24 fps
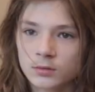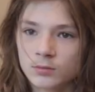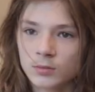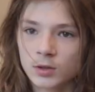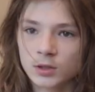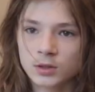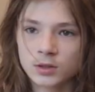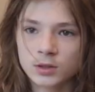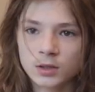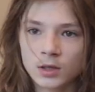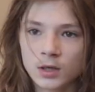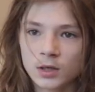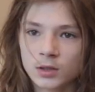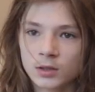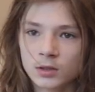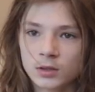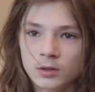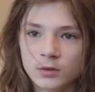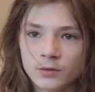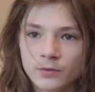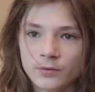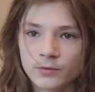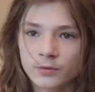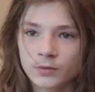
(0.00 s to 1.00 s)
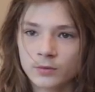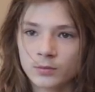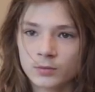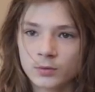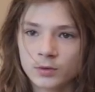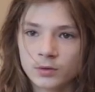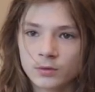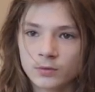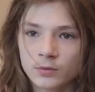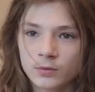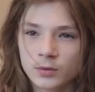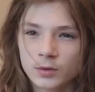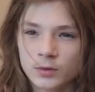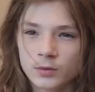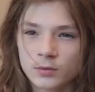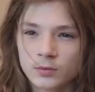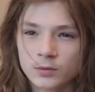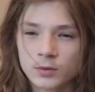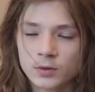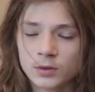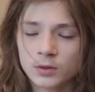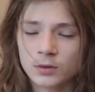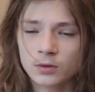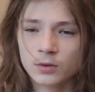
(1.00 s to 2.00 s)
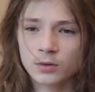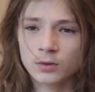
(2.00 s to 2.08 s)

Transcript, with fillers: my G I D, you feel me? Yeah. What is it